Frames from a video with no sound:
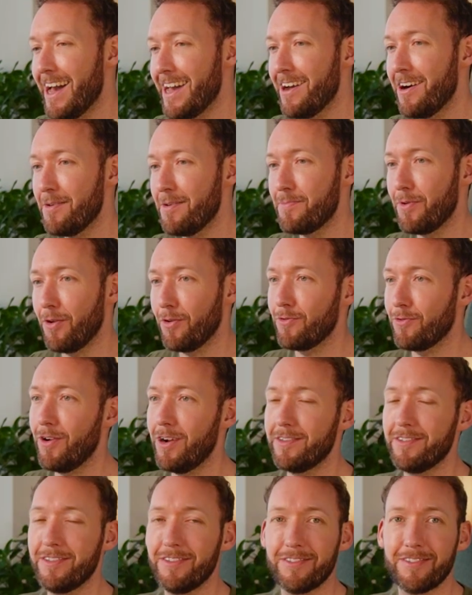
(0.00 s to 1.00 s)
AI blog
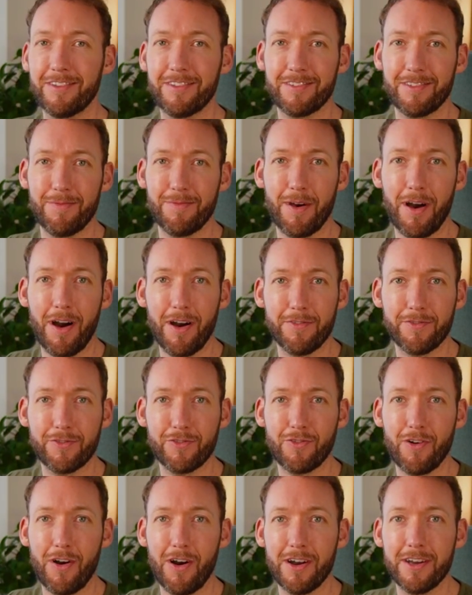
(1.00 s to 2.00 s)
writing system that I've
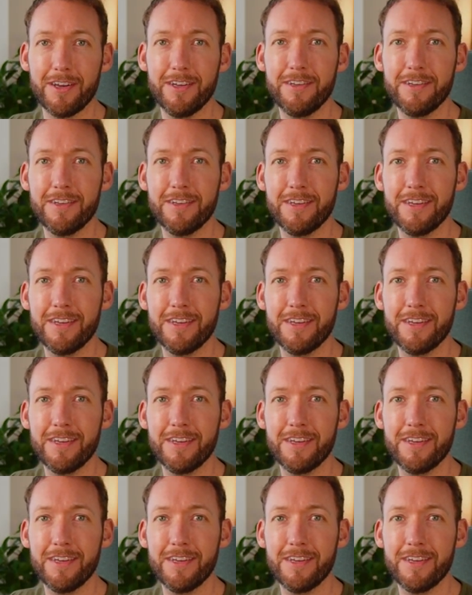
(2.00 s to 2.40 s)
tried